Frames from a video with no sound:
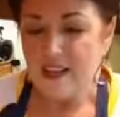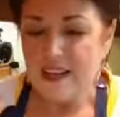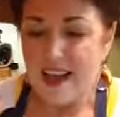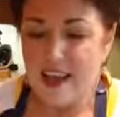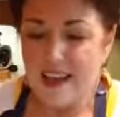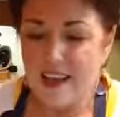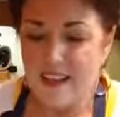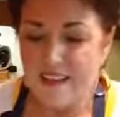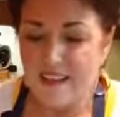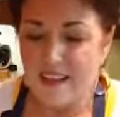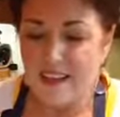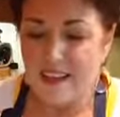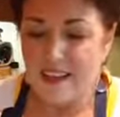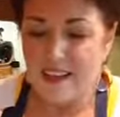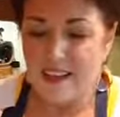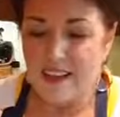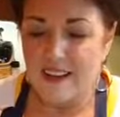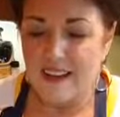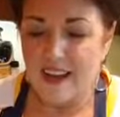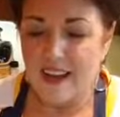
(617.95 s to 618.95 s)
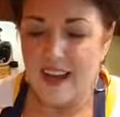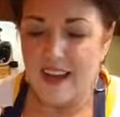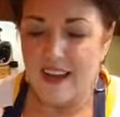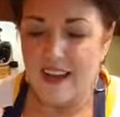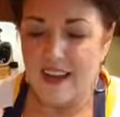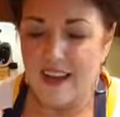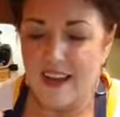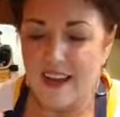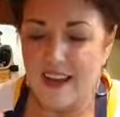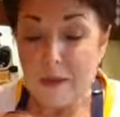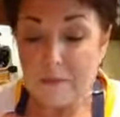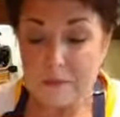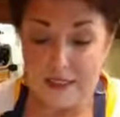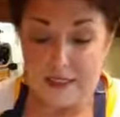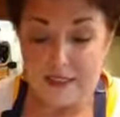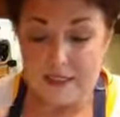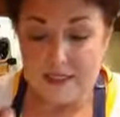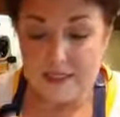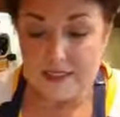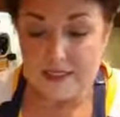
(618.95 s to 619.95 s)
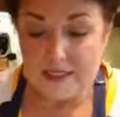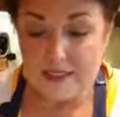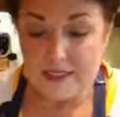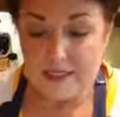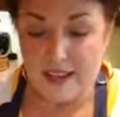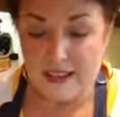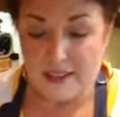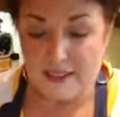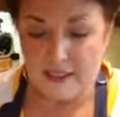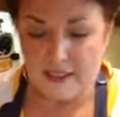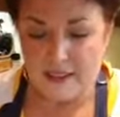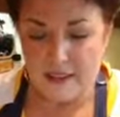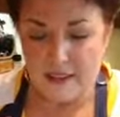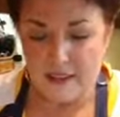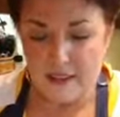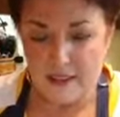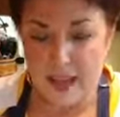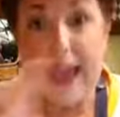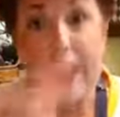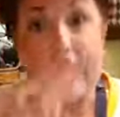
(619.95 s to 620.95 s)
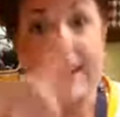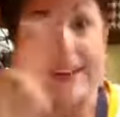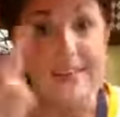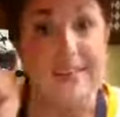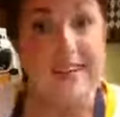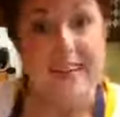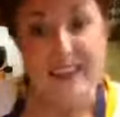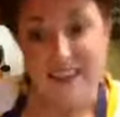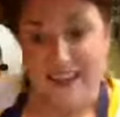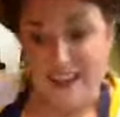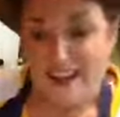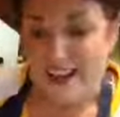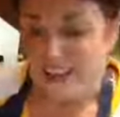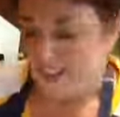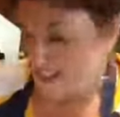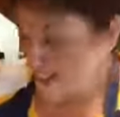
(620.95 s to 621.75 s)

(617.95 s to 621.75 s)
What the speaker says: And then pumpkin in this and eggs. And